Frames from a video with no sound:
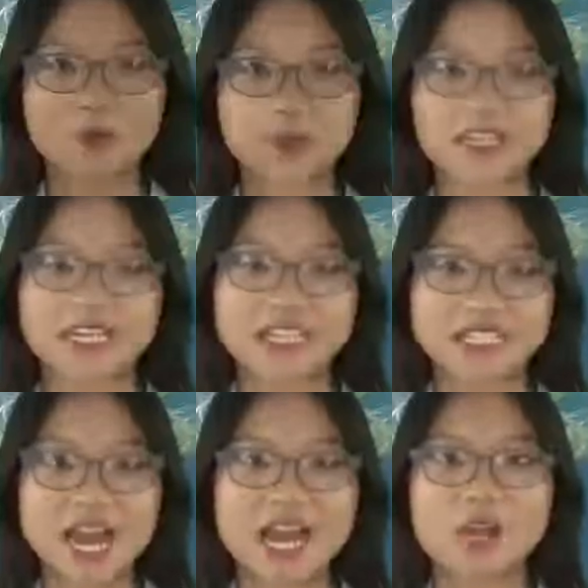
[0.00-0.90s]

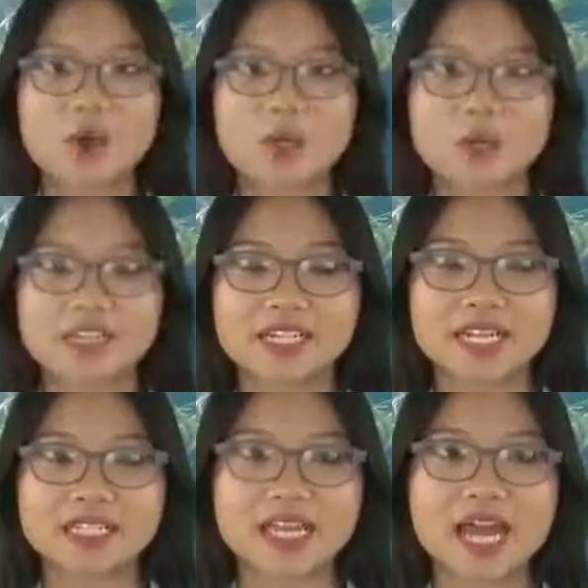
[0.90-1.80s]
Genetics, diet,
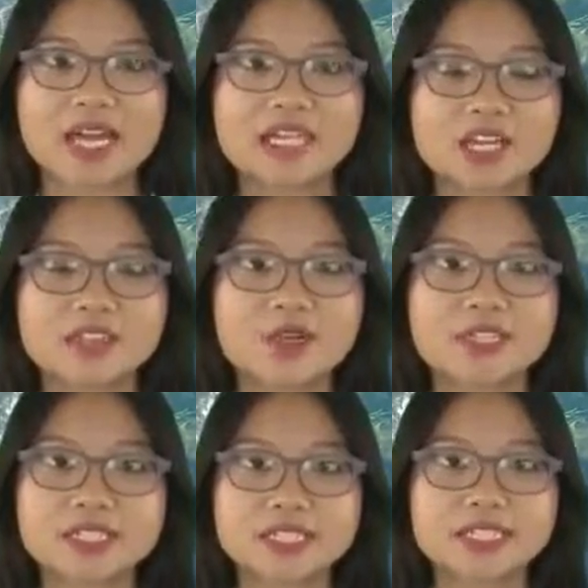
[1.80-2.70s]
and lifestyle
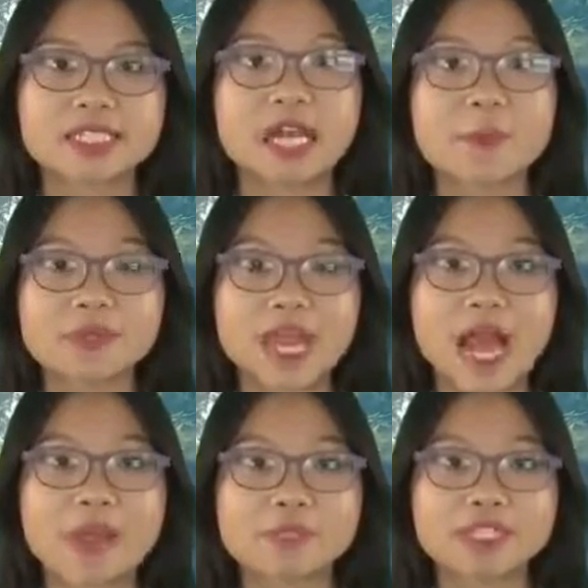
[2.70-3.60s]
factors all play
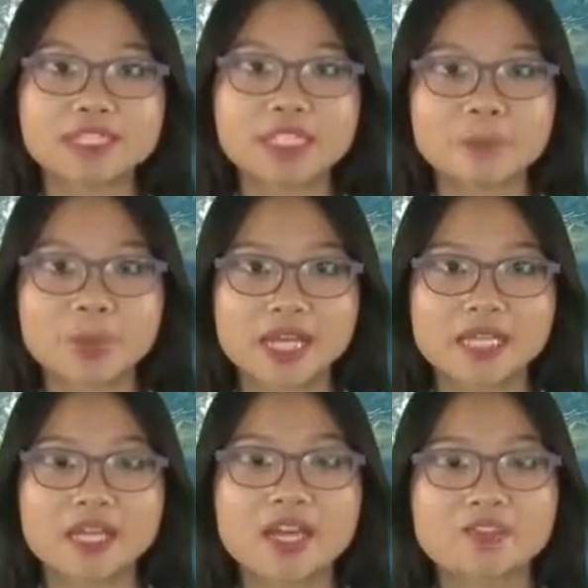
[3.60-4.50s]
a role in where your
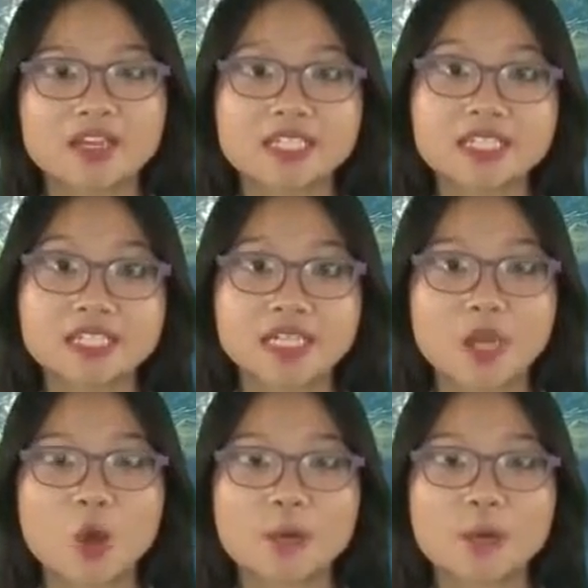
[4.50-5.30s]
body stores fat.